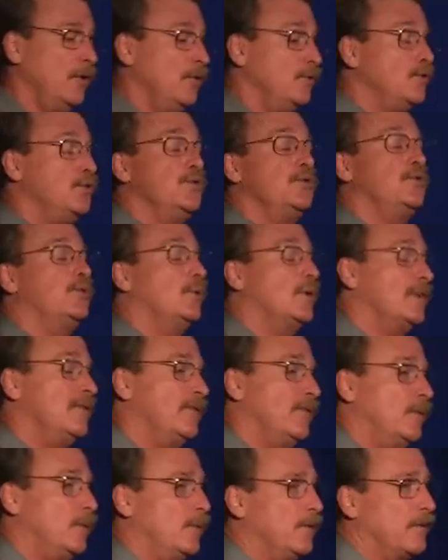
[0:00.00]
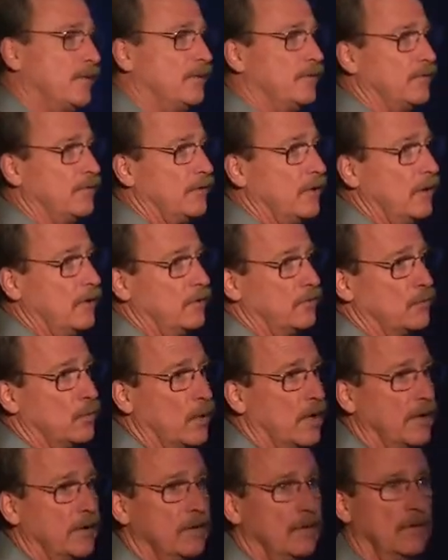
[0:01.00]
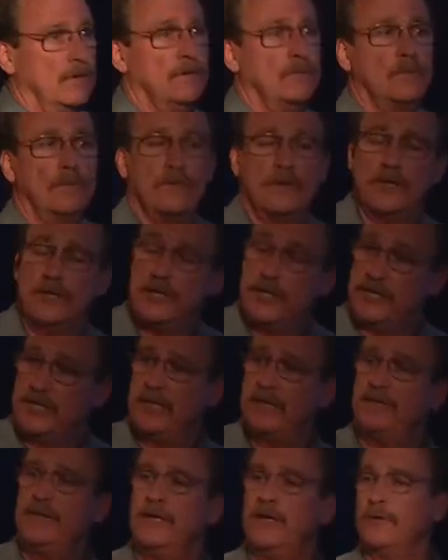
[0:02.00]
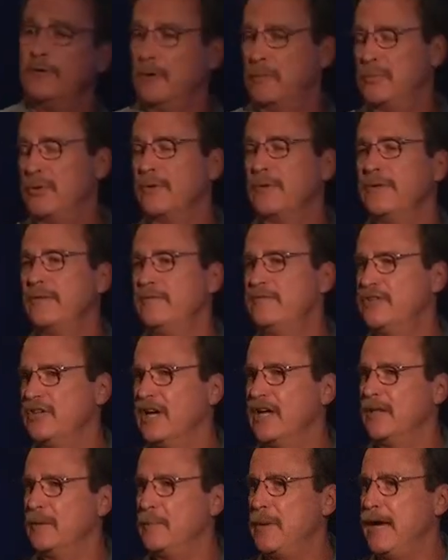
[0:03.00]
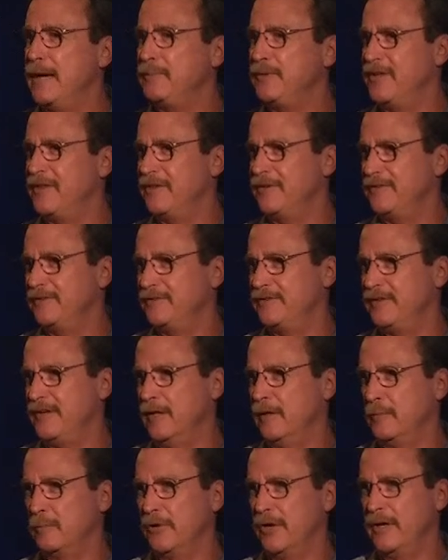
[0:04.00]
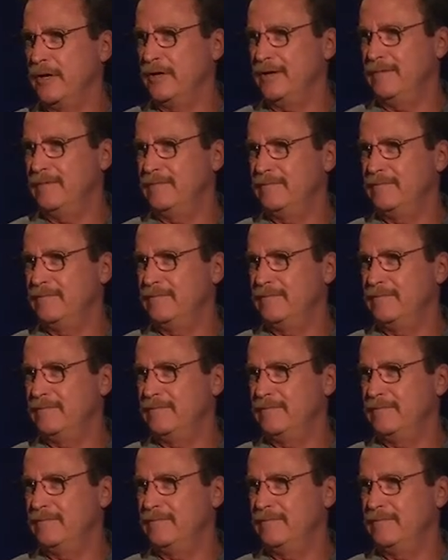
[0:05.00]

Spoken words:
June 24th is when the nativity, or the birth of John the Baptist, is celebrated.